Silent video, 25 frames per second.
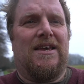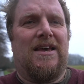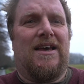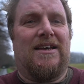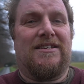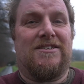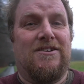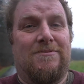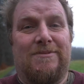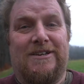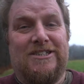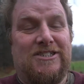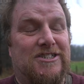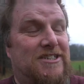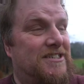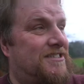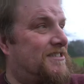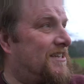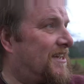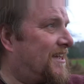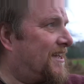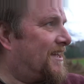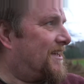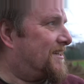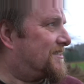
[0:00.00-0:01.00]
It's not much to
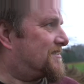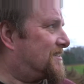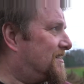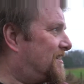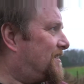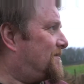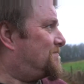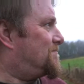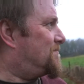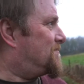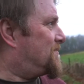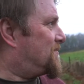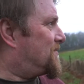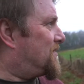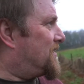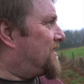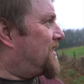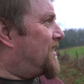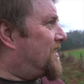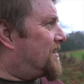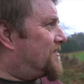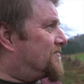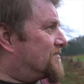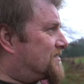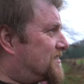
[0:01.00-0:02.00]
see. It's there
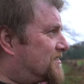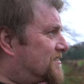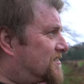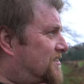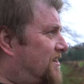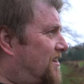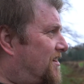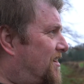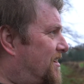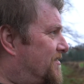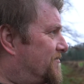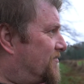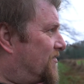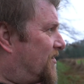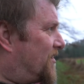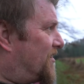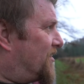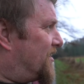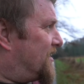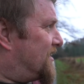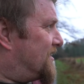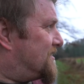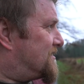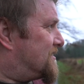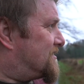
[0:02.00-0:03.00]
is a slight
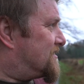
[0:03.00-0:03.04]
rise.